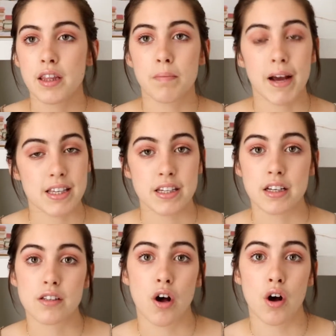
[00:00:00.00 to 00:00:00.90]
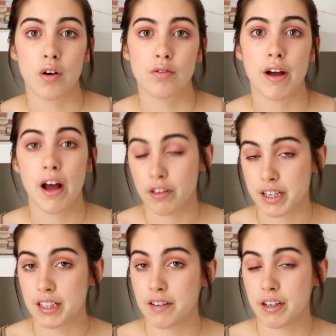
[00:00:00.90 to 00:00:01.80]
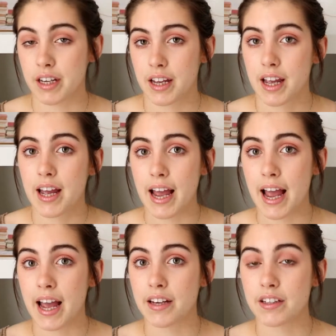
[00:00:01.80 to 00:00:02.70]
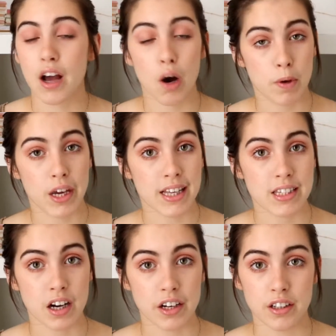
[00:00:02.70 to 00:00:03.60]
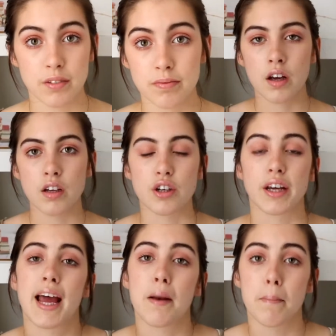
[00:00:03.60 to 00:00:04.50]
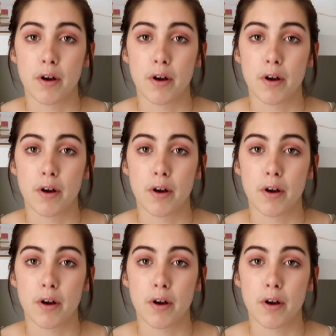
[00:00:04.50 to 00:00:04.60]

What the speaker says: the basics of healthy living and help you get started. So get